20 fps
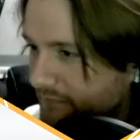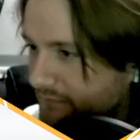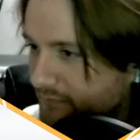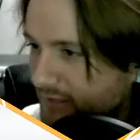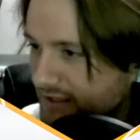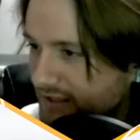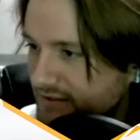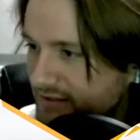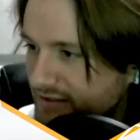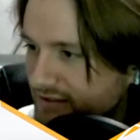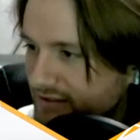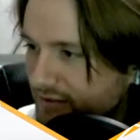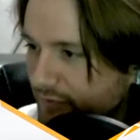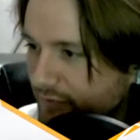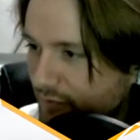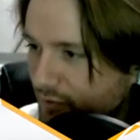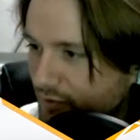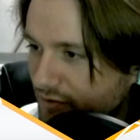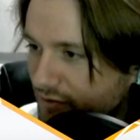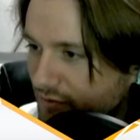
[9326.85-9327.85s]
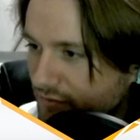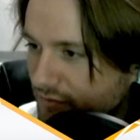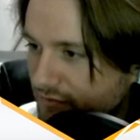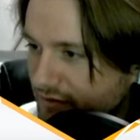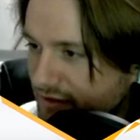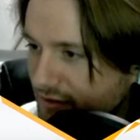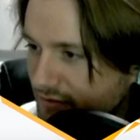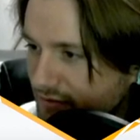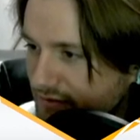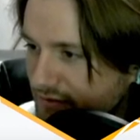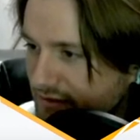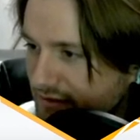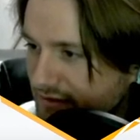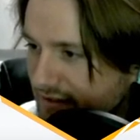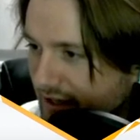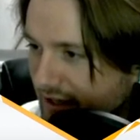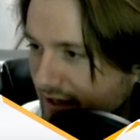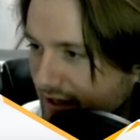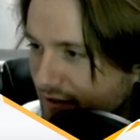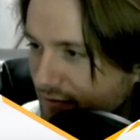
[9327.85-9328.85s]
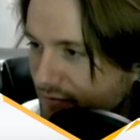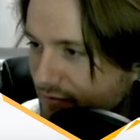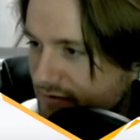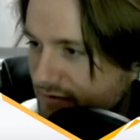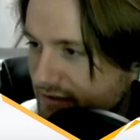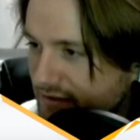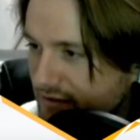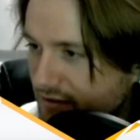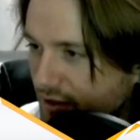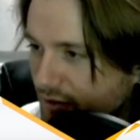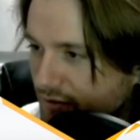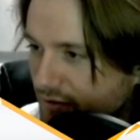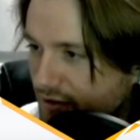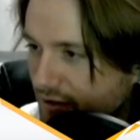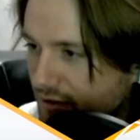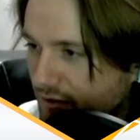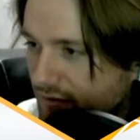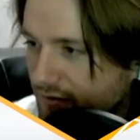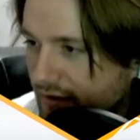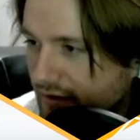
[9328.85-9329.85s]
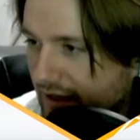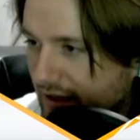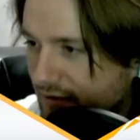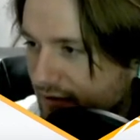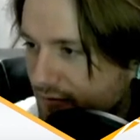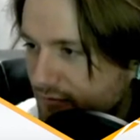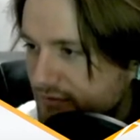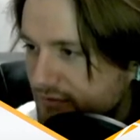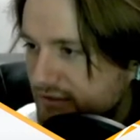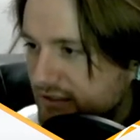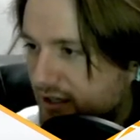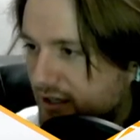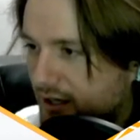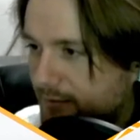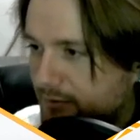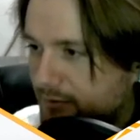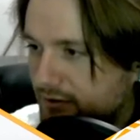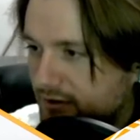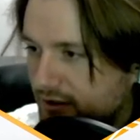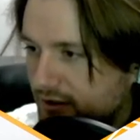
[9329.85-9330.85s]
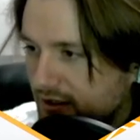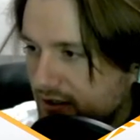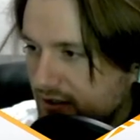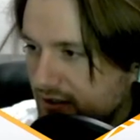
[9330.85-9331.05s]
Base 64 only uses A through Z lower or A through Z upper,